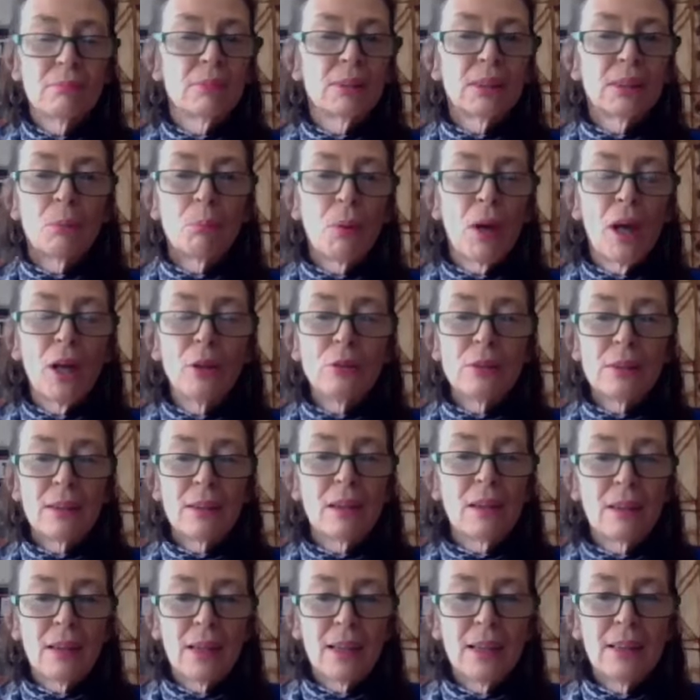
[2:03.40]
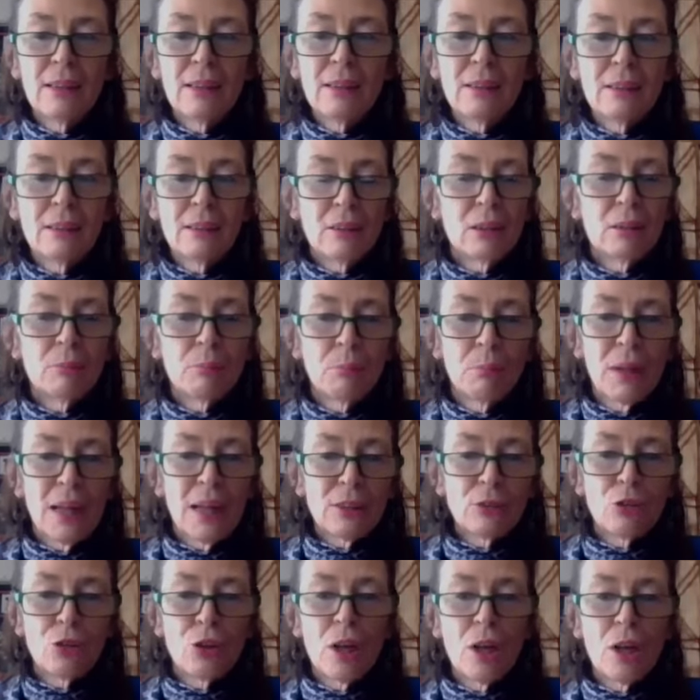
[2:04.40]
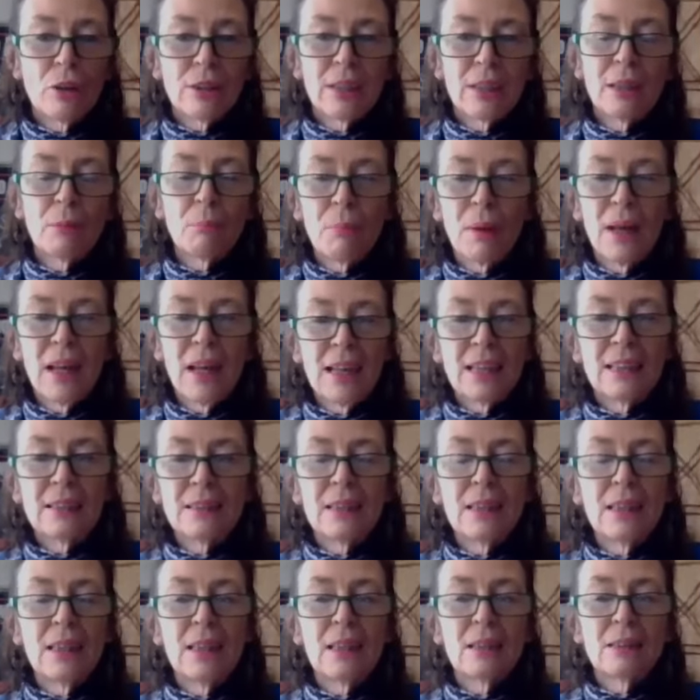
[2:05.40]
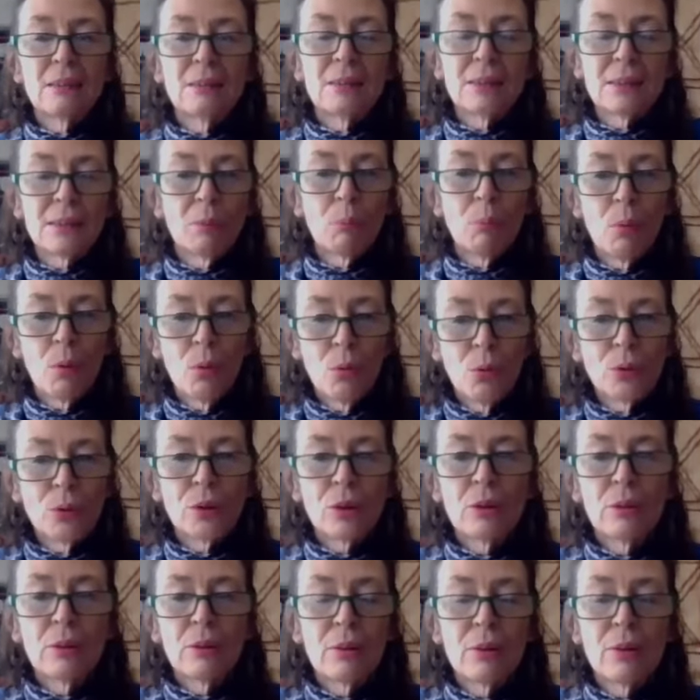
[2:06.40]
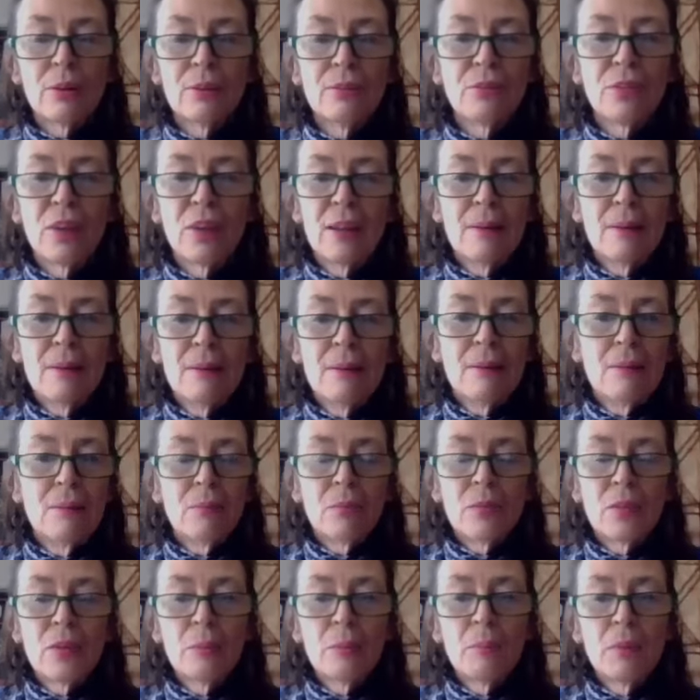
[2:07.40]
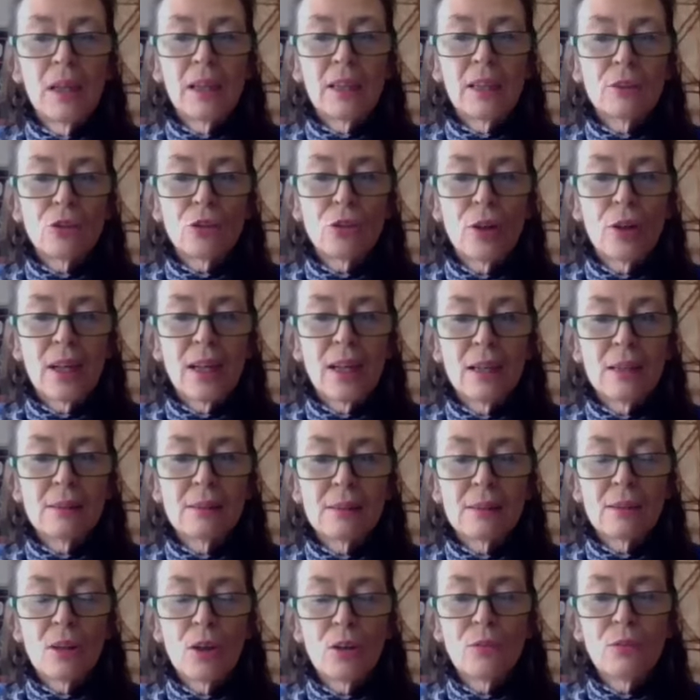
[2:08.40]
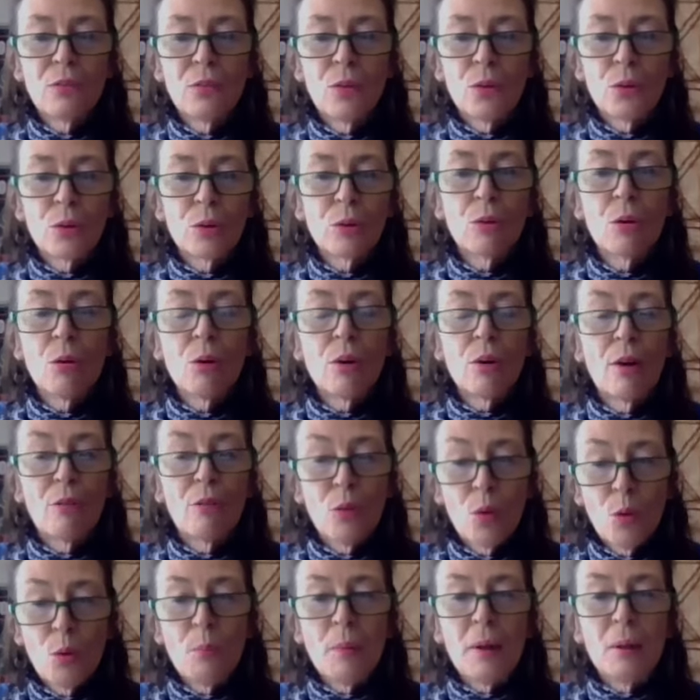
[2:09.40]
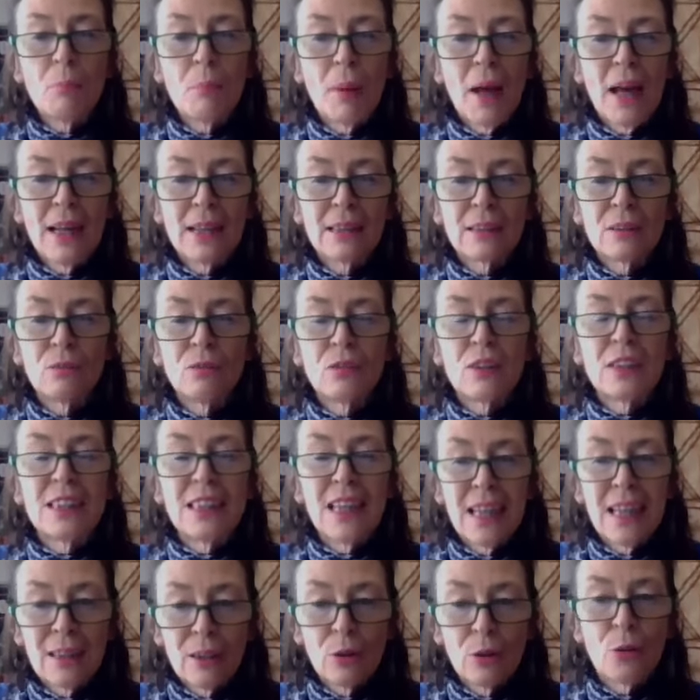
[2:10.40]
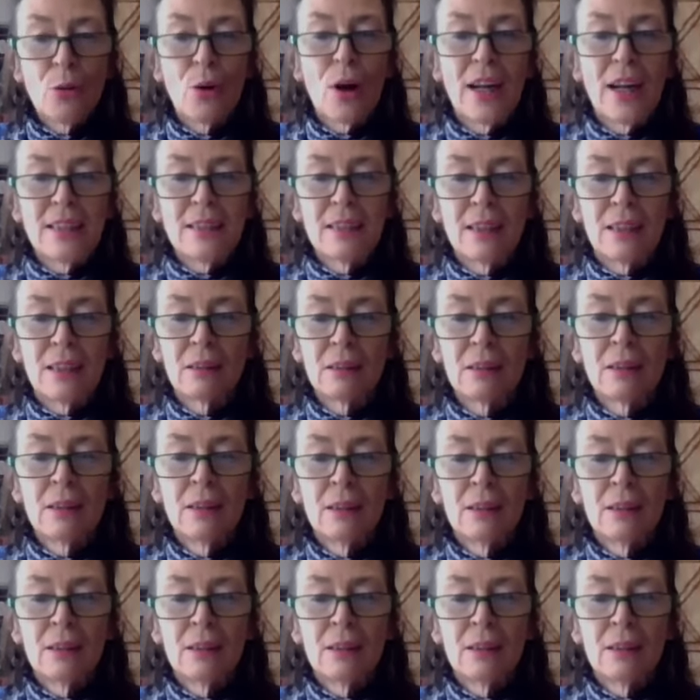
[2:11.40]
supposedly the patriotic party and supporter of the military and so forth, have all been part of denigrating